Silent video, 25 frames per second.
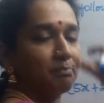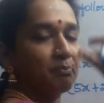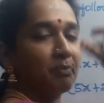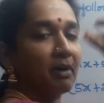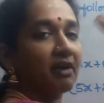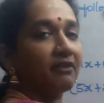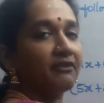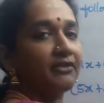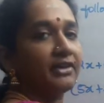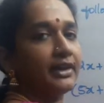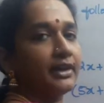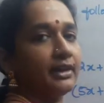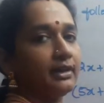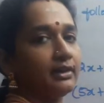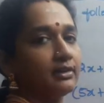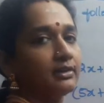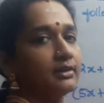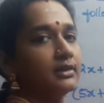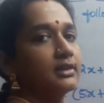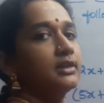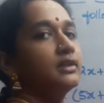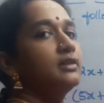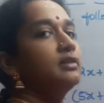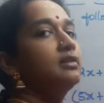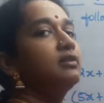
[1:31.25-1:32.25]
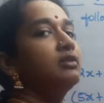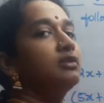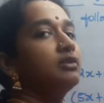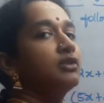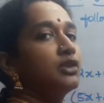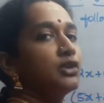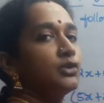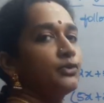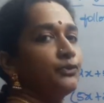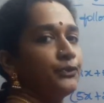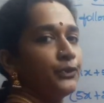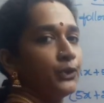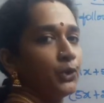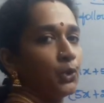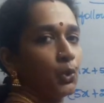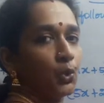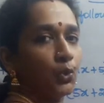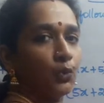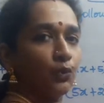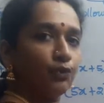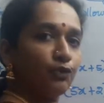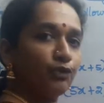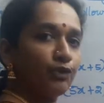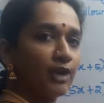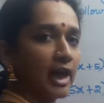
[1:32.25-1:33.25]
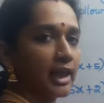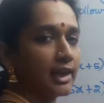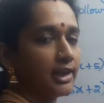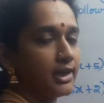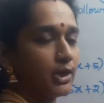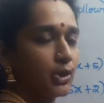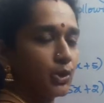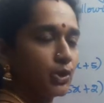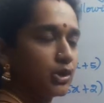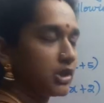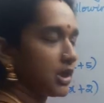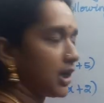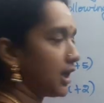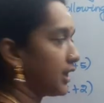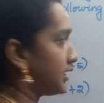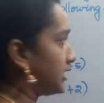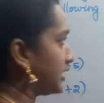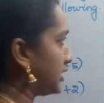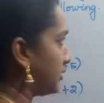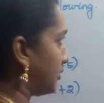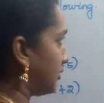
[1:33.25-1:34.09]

power, few values are